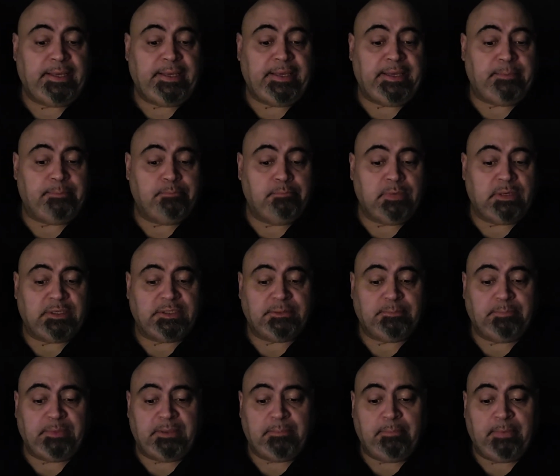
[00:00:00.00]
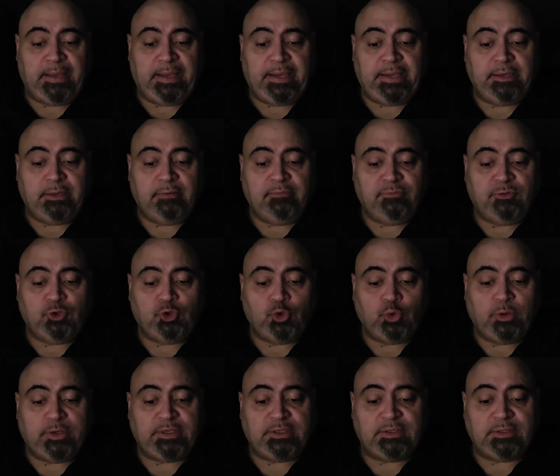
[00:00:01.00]
it must be made of
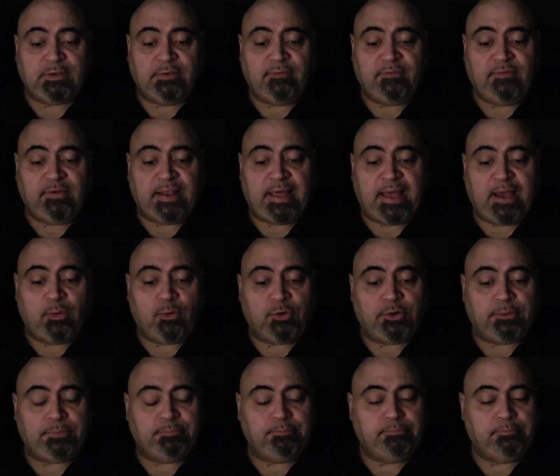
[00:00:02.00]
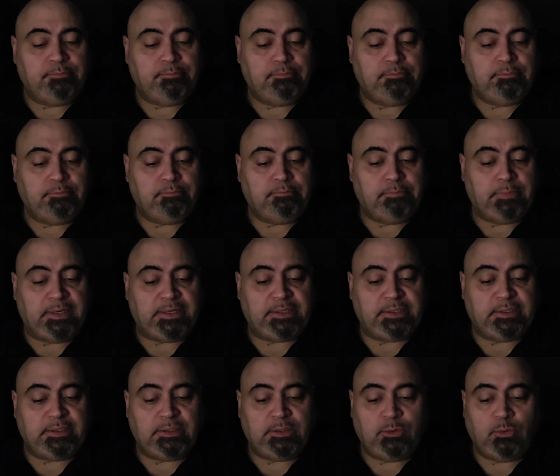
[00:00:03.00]
choice flour,
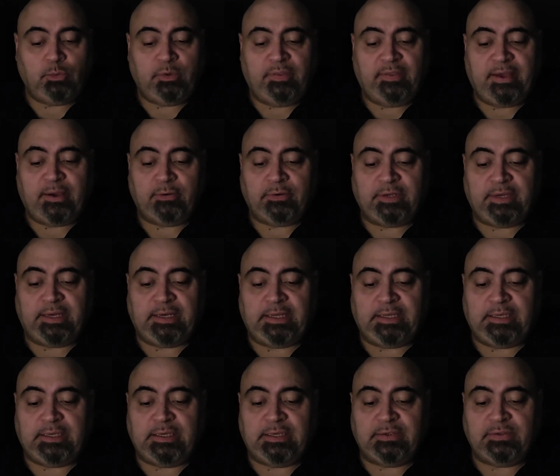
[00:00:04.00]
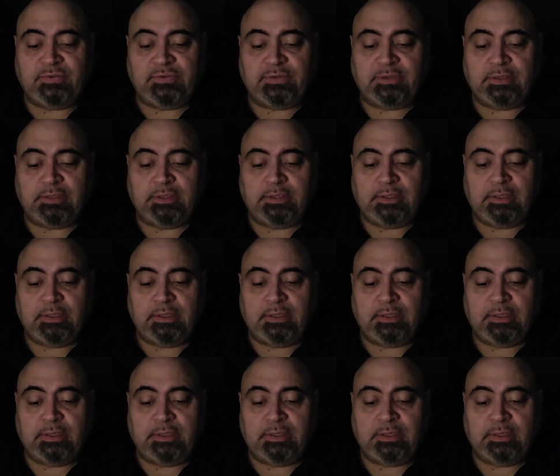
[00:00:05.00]
but without any yeast.